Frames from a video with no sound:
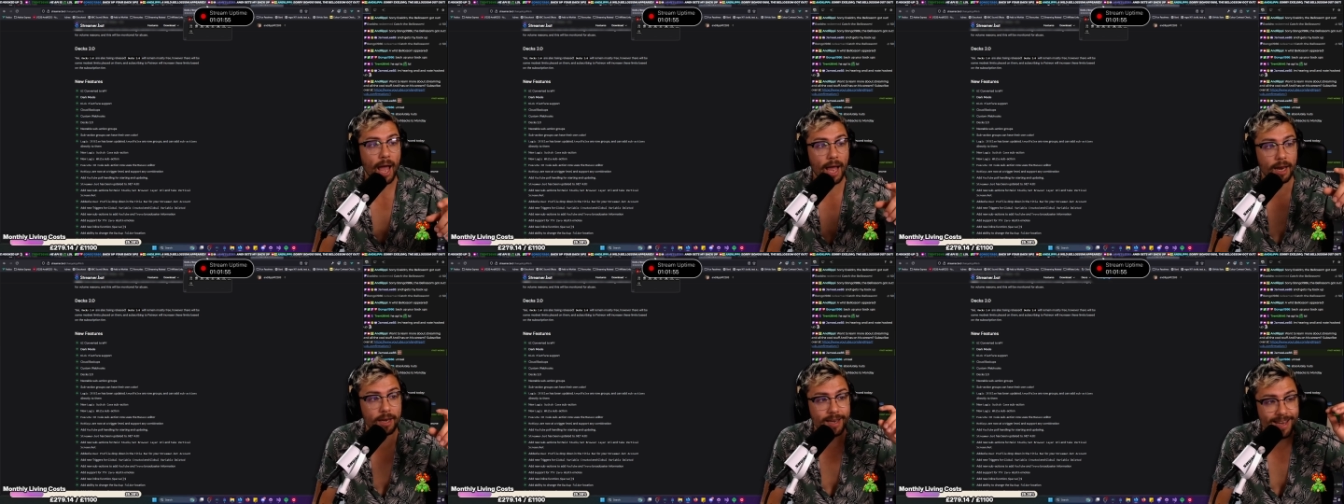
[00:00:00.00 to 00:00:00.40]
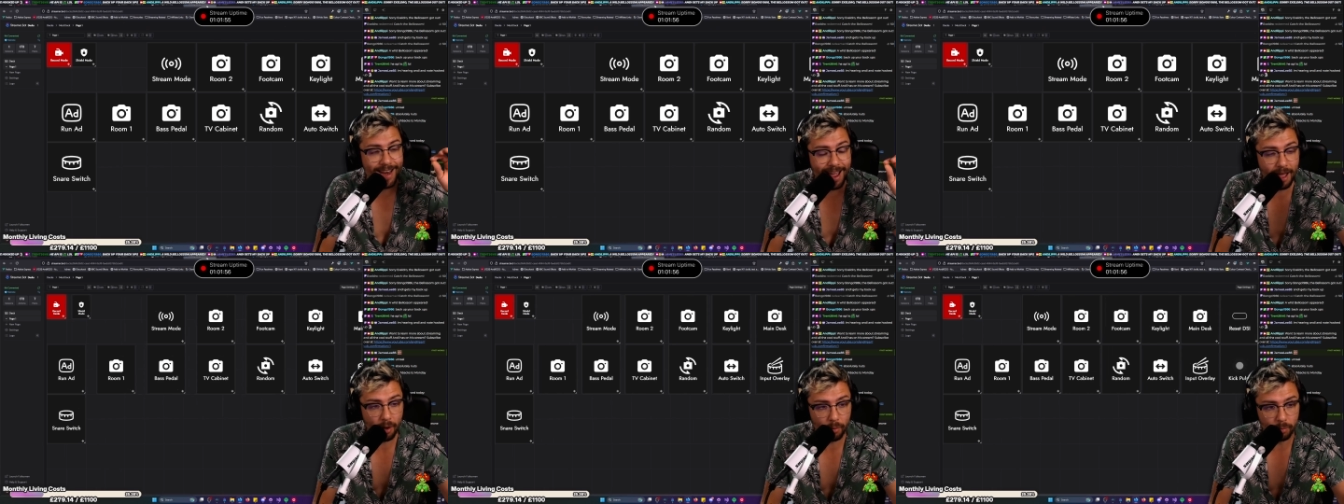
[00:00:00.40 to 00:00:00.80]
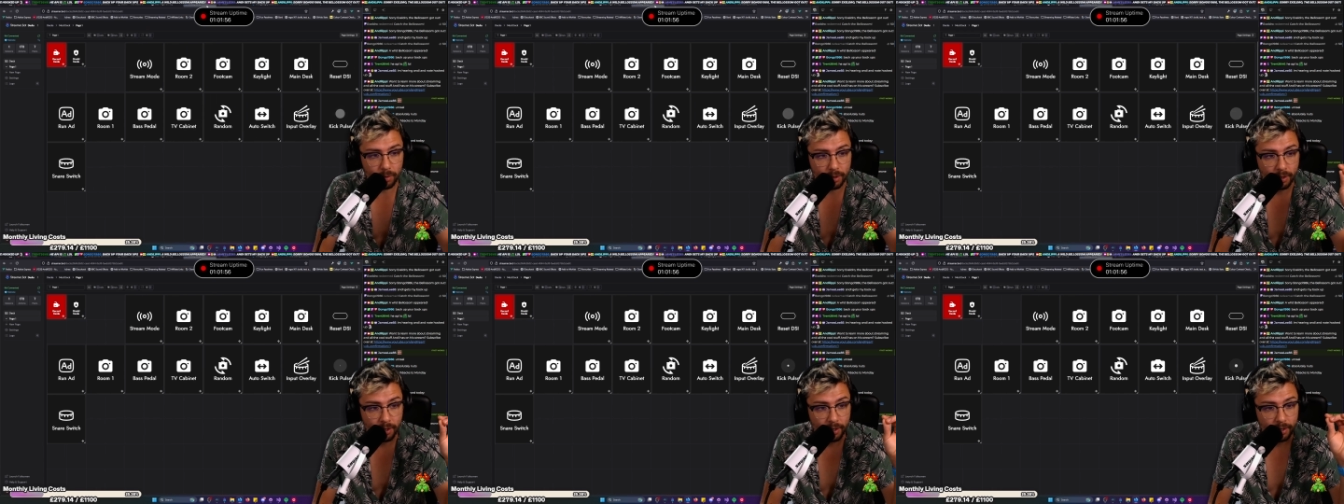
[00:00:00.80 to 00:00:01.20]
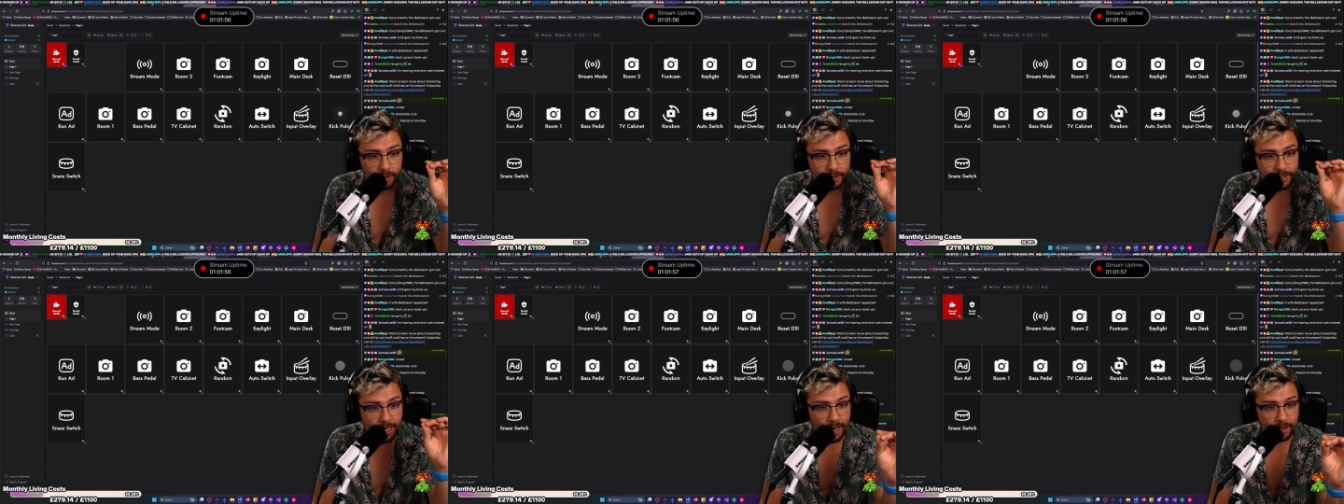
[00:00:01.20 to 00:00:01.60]
And now
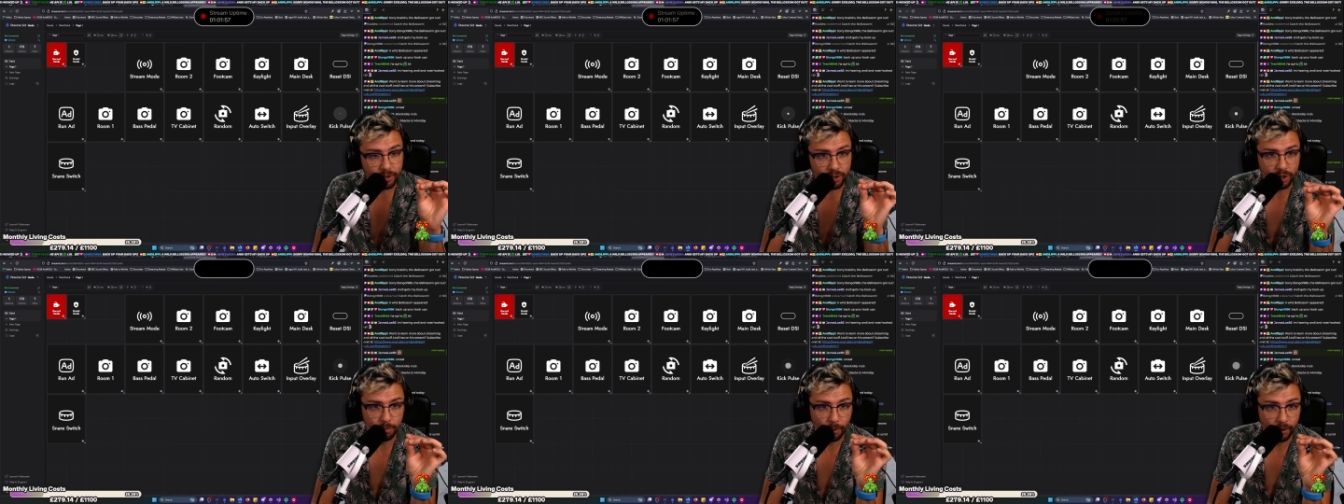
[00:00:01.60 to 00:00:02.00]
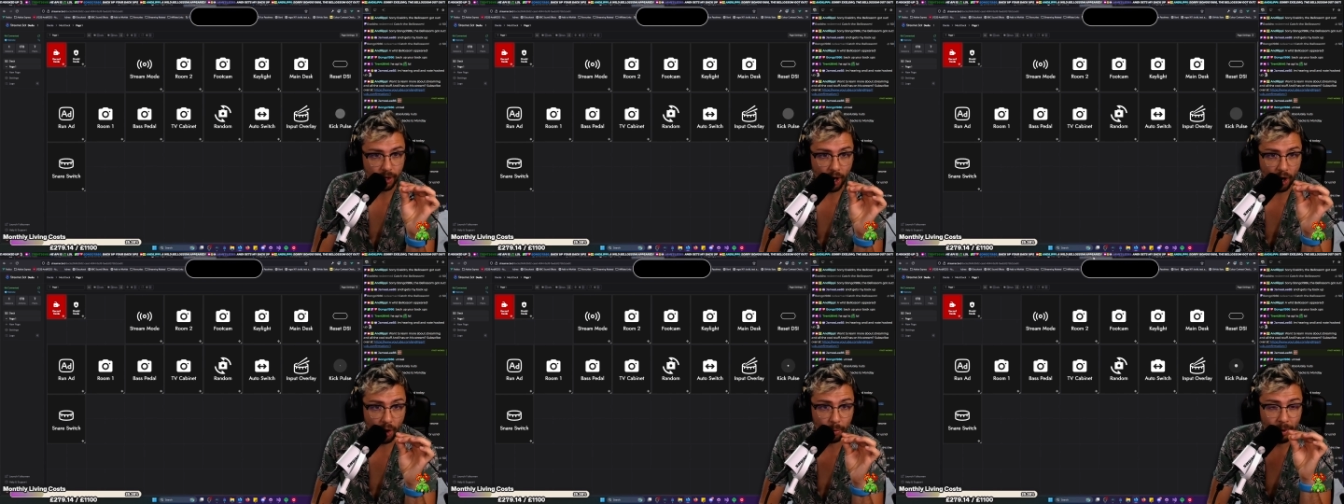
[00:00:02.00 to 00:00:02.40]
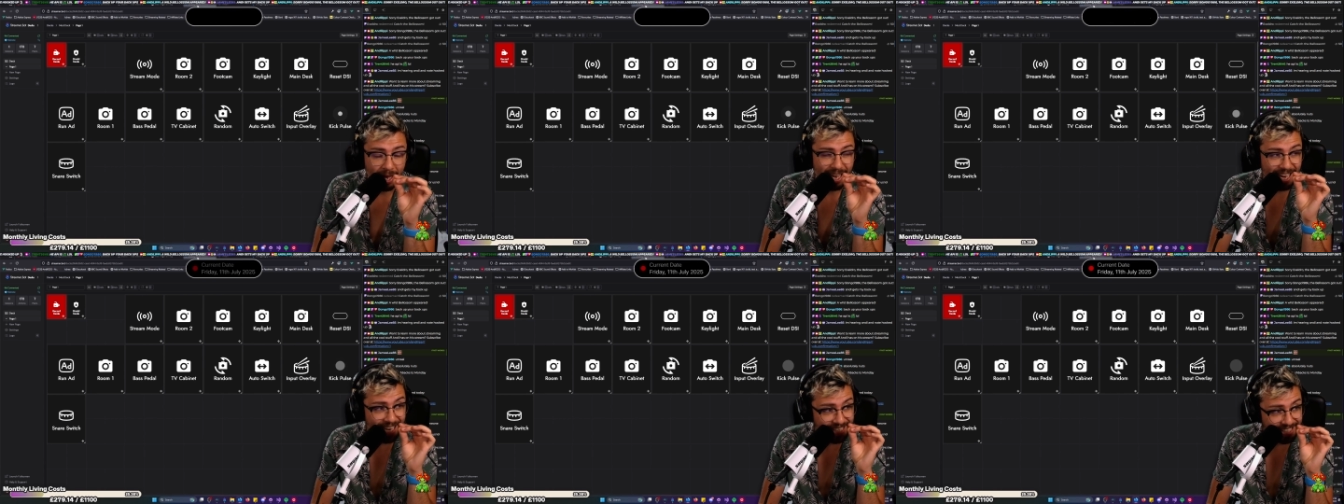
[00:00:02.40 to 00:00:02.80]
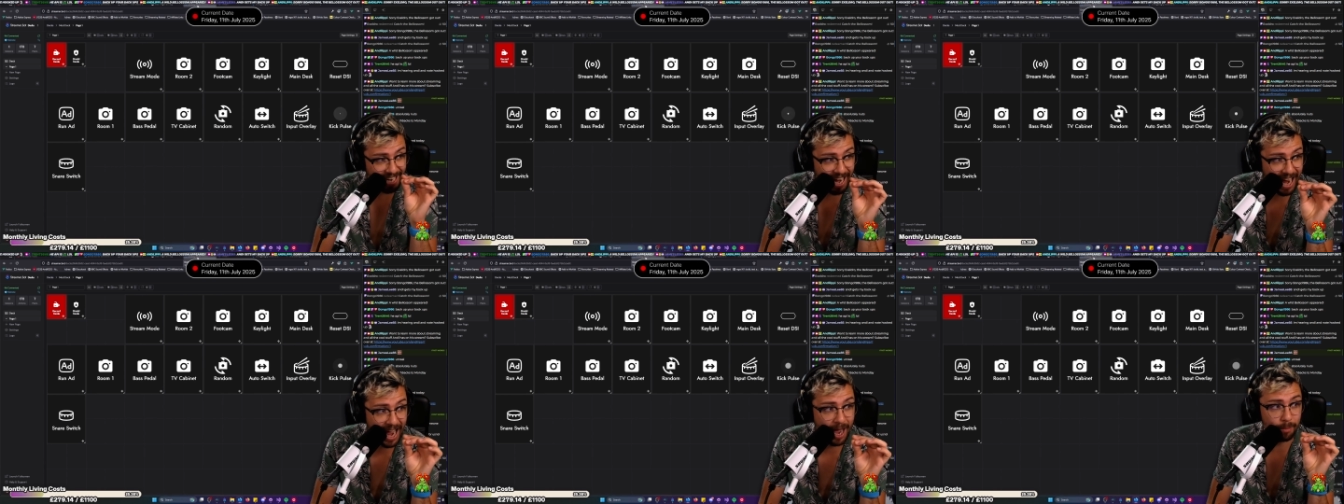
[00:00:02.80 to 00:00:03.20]
Dex 2.0 is
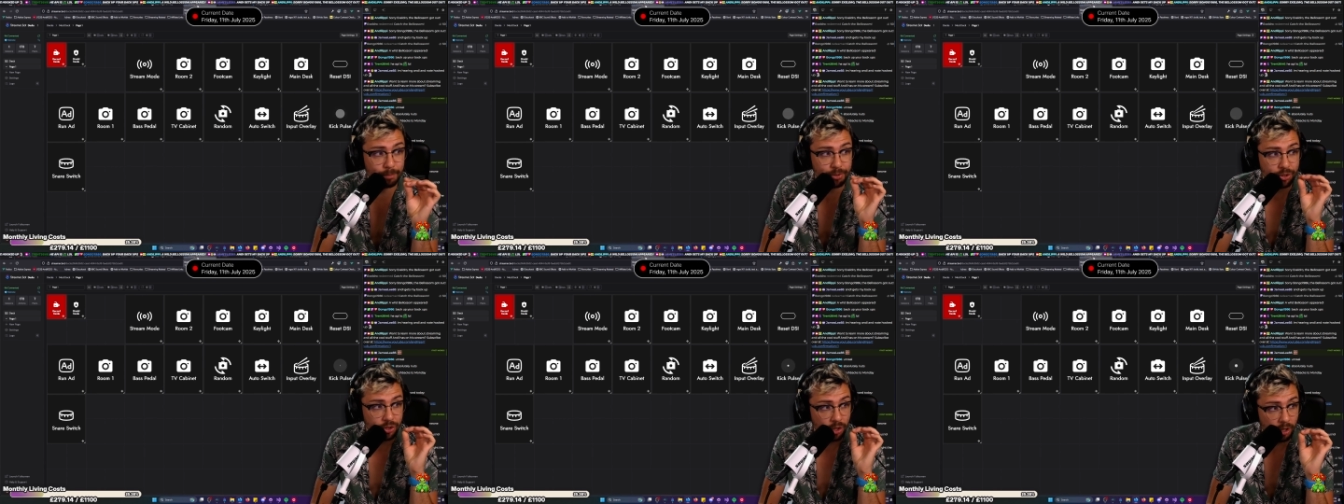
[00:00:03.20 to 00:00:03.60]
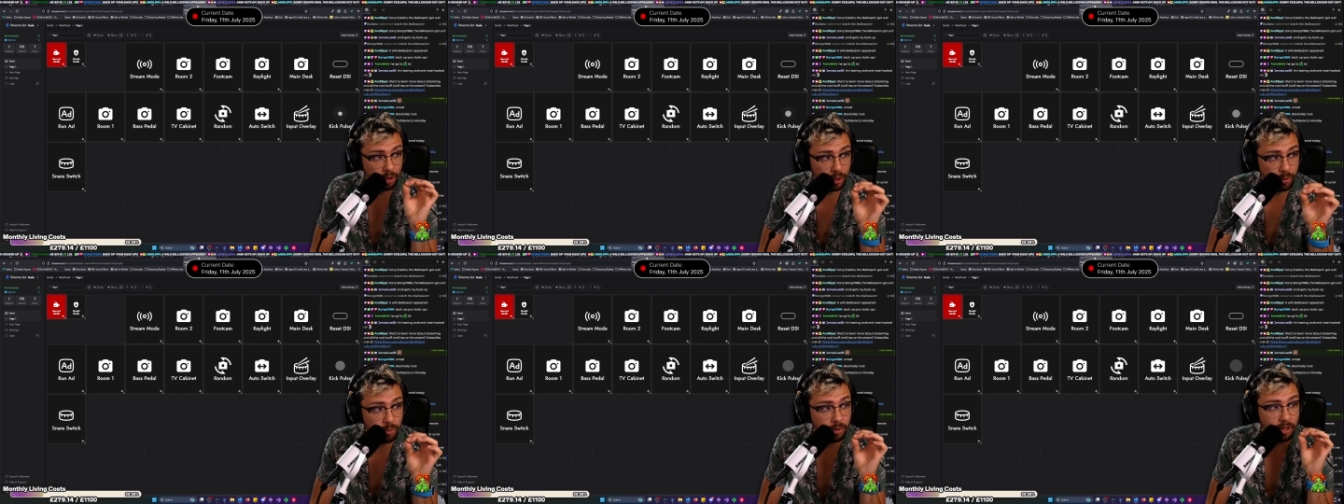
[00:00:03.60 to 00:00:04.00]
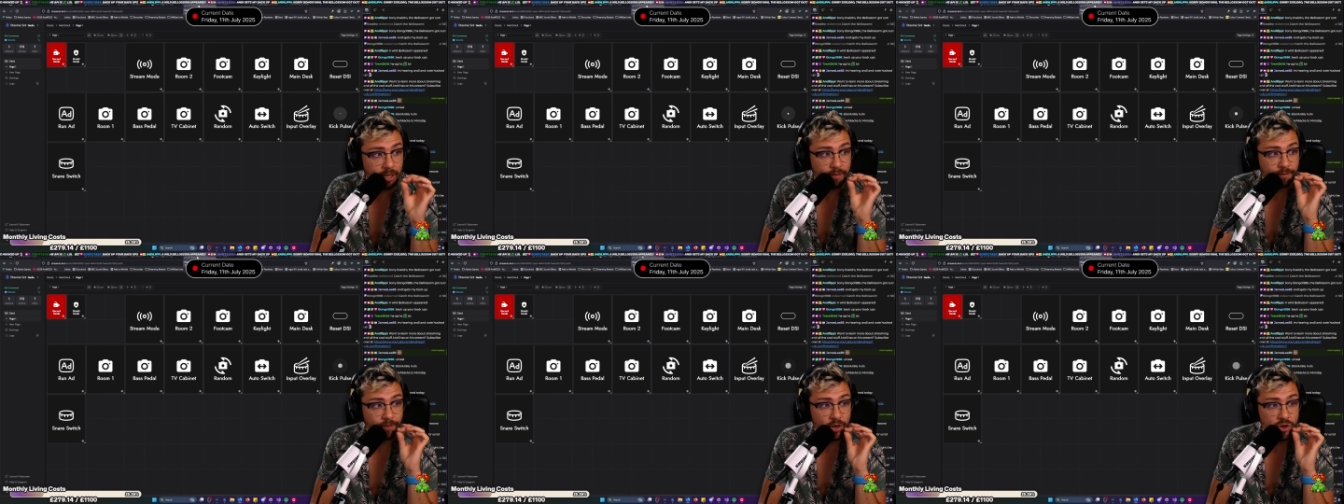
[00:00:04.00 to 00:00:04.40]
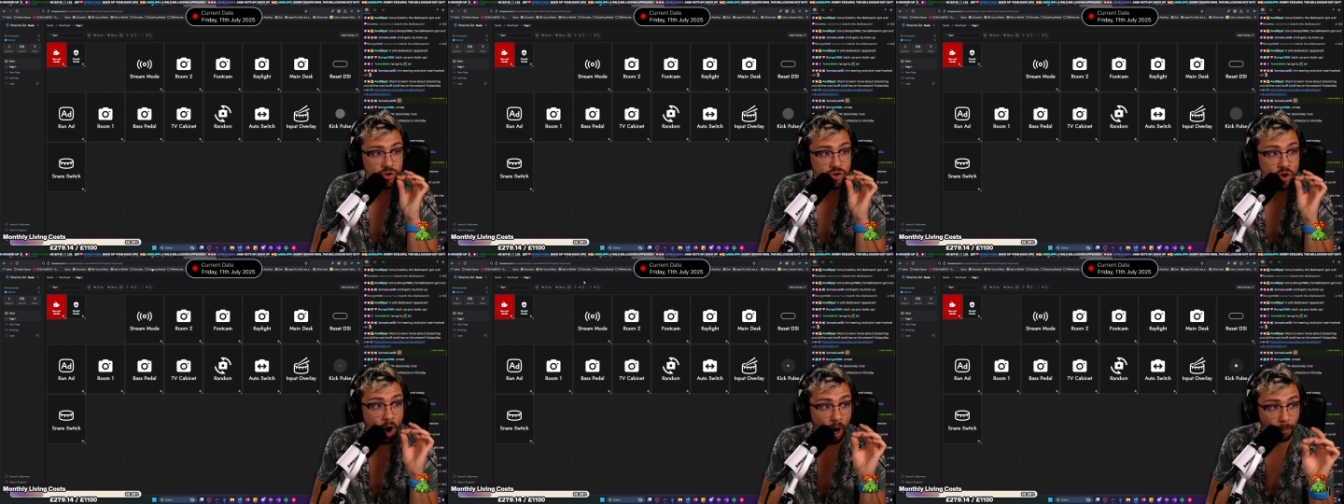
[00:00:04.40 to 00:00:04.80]
absolutely
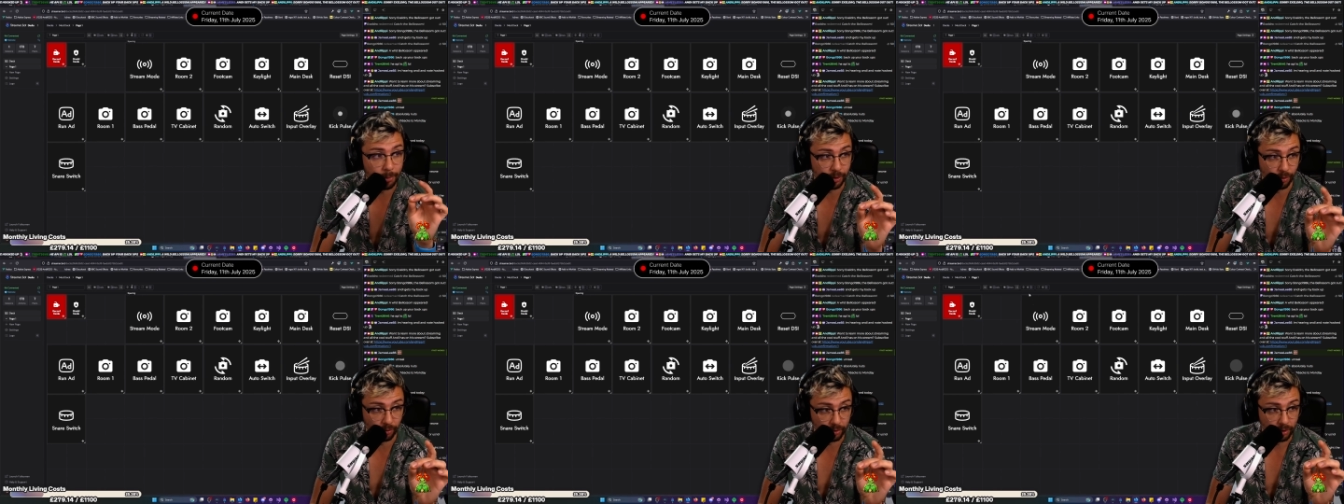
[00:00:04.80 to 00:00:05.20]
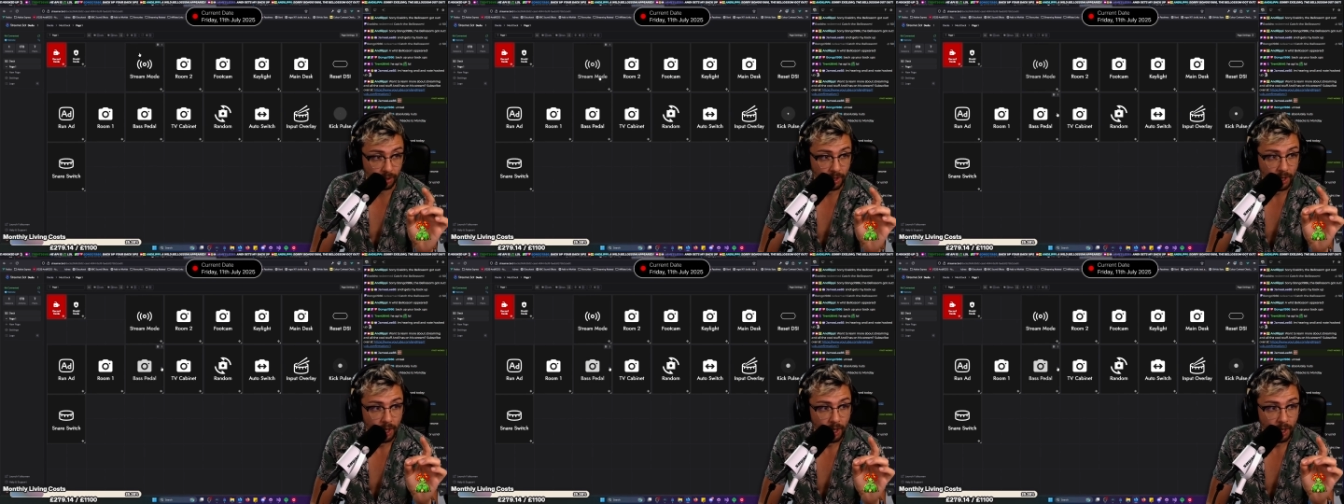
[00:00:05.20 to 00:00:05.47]
phenomenal.